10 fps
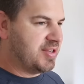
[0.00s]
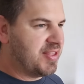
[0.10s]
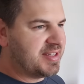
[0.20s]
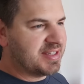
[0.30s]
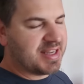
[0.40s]
So
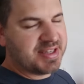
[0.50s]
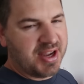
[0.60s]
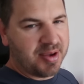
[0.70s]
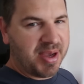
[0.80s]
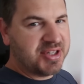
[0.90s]
this is a
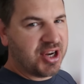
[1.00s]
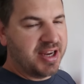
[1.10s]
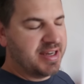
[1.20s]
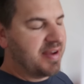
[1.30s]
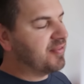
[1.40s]
song by
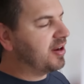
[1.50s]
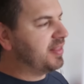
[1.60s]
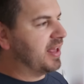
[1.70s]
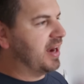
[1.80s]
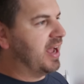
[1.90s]
John
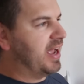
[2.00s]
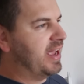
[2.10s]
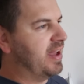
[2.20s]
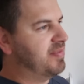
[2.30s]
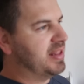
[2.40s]
Denver that I
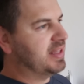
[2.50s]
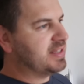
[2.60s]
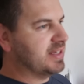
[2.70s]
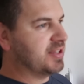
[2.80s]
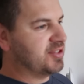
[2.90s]
have been
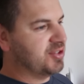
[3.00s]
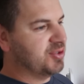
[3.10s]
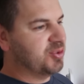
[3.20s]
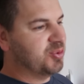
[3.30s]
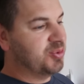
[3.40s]
listening
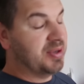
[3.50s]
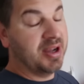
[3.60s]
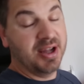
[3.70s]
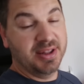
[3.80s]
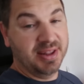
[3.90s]
to
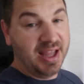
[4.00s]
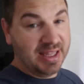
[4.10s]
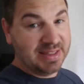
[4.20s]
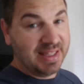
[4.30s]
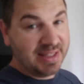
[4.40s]
a
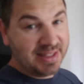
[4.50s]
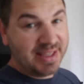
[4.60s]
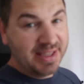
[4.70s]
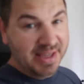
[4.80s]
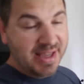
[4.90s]
lot
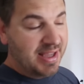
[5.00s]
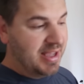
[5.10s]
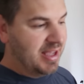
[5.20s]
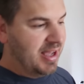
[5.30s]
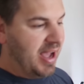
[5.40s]
lately.
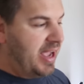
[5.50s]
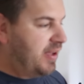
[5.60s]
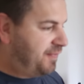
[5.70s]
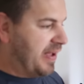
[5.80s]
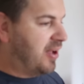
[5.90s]
I
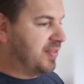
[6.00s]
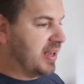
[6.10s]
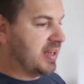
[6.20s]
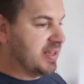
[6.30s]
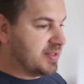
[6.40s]
have found
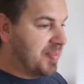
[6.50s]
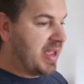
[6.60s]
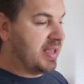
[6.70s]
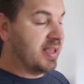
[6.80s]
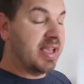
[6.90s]
that it has
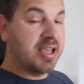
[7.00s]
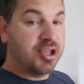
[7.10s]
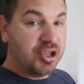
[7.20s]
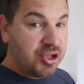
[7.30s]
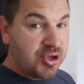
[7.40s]
made a
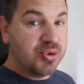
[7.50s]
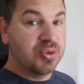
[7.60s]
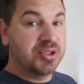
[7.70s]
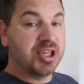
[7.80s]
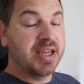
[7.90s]

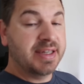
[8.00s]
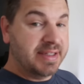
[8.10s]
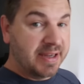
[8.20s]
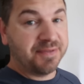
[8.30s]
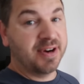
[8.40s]
huge
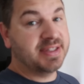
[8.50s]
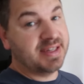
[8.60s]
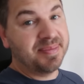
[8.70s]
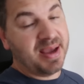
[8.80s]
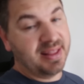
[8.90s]

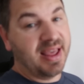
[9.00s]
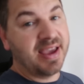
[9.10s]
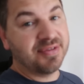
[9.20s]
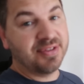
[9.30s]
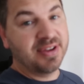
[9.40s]
difference in my
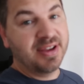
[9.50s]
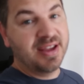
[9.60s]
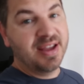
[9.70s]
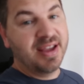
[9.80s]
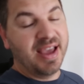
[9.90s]
life.
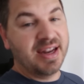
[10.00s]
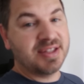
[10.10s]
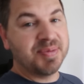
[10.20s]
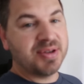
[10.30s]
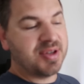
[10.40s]
And
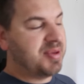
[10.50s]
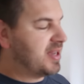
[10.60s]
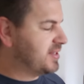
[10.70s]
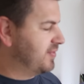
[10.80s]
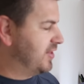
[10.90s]
it's mostly
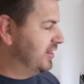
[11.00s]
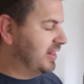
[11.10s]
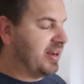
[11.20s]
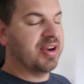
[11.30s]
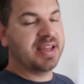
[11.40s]
because of the
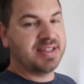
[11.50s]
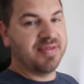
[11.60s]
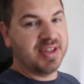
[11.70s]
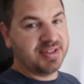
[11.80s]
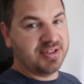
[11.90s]
lyrics
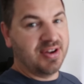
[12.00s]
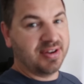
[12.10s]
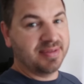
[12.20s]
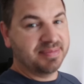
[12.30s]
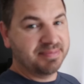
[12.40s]
of this
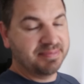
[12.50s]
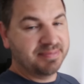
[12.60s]
song.